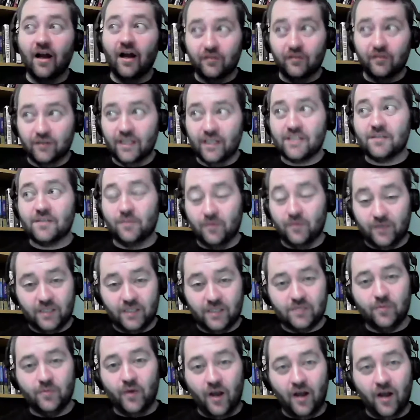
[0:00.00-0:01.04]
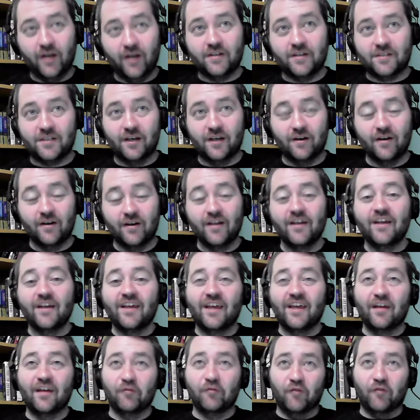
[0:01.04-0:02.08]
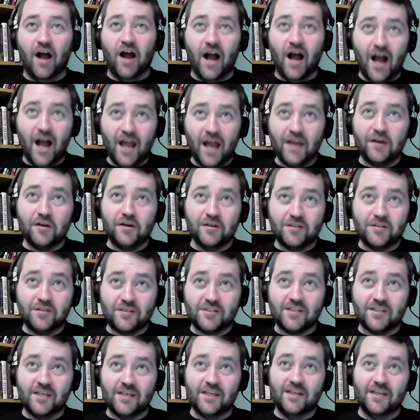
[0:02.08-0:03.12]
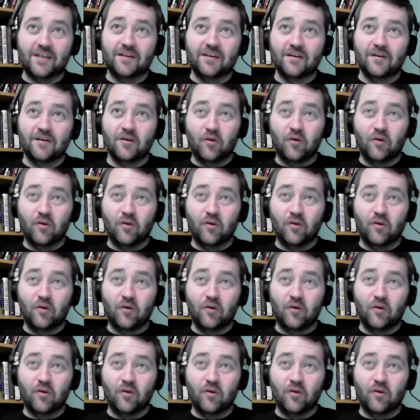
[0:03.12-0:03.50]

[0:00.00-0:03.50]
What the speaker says: let's be honest here. If I could see